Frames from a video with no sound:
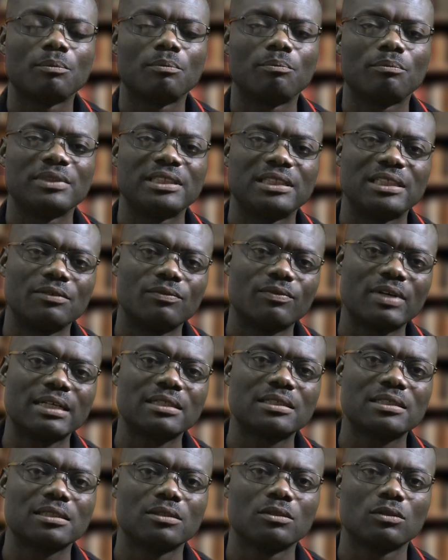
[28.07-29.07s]

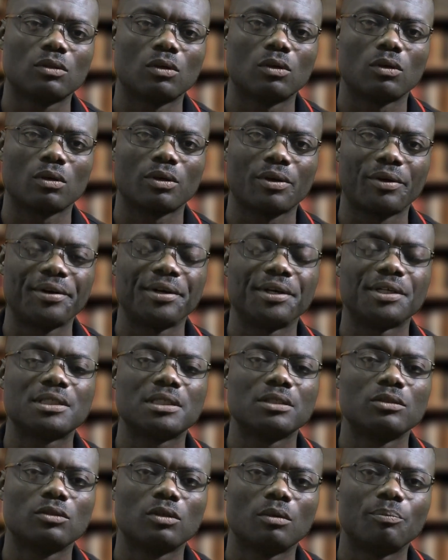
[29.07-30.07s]
devising or
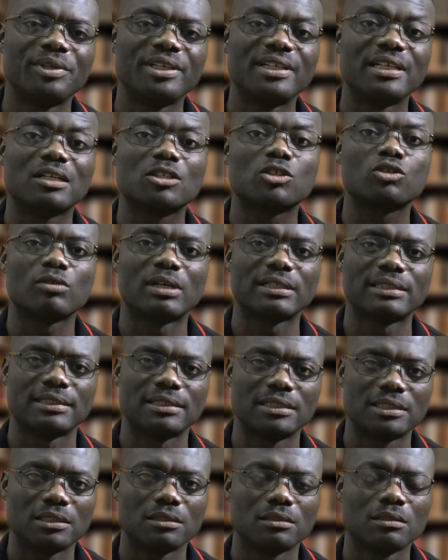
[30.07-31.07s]
creating your media
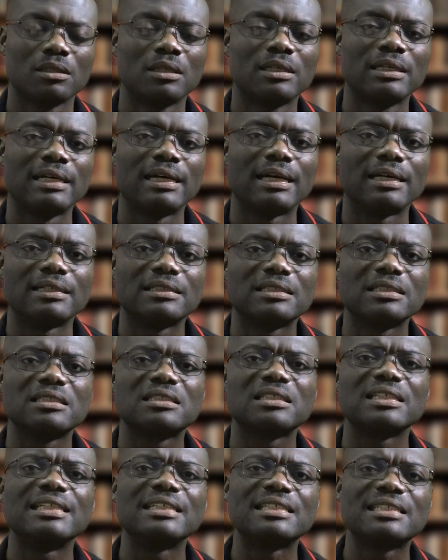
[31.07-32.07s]
strategy. And it
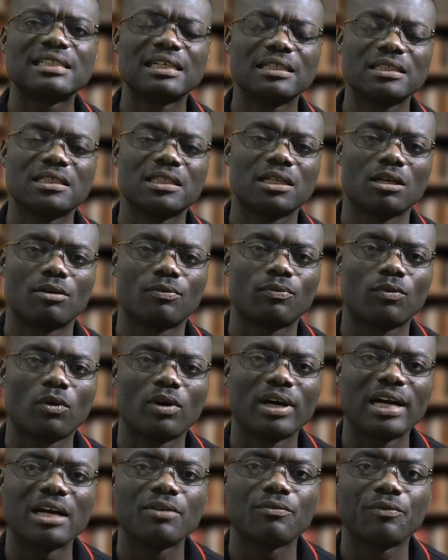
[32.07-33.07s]
is essential
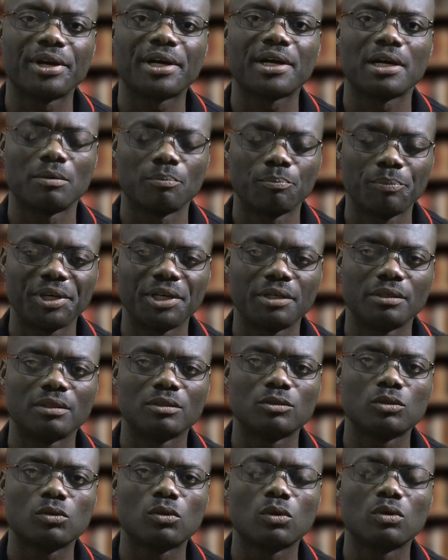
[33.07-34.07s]
for every campaign
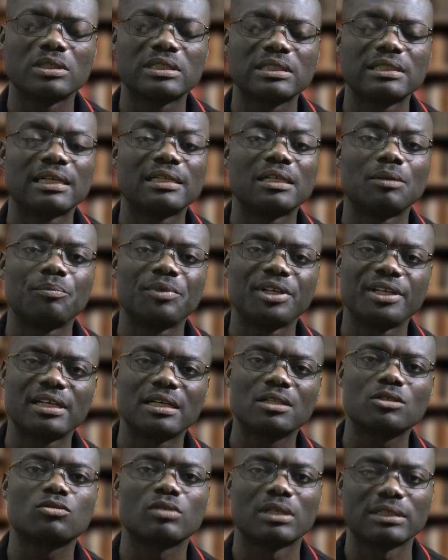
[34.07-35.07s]
to consider the
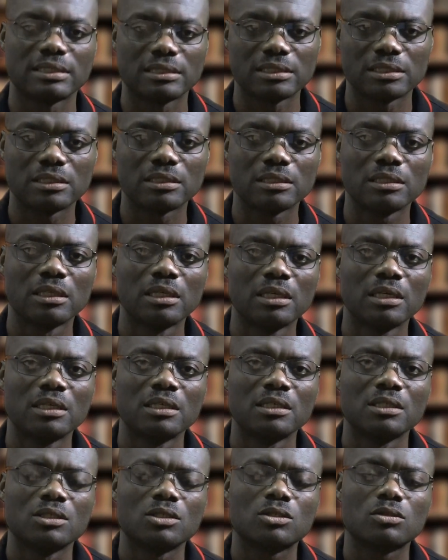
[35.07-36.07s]
media strategy.
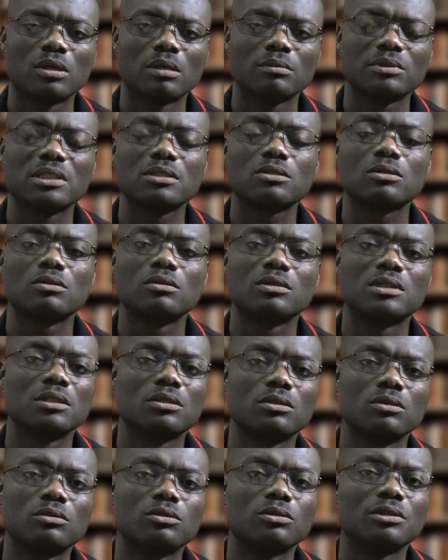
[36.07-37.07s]
So I'm just going to take
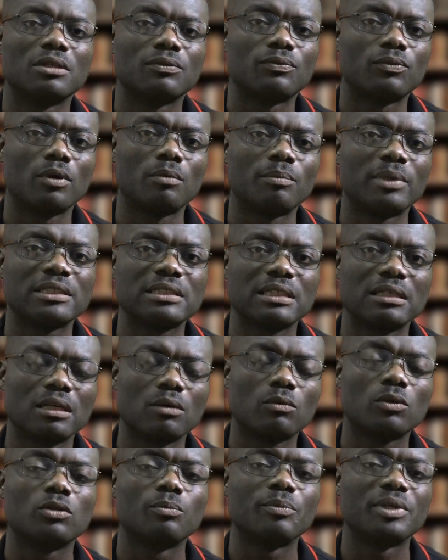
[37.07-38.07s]
you through the format, and I
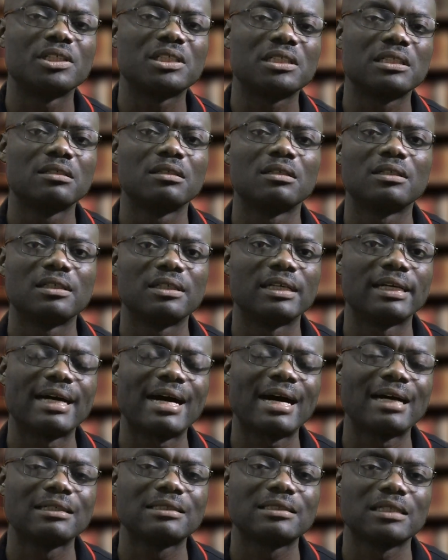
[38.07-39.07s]
want to mention the
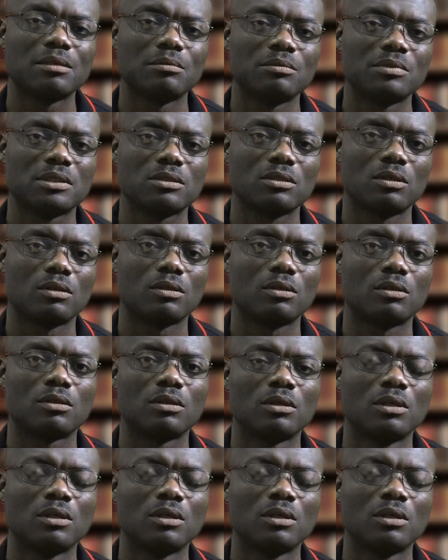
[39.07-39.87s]
items or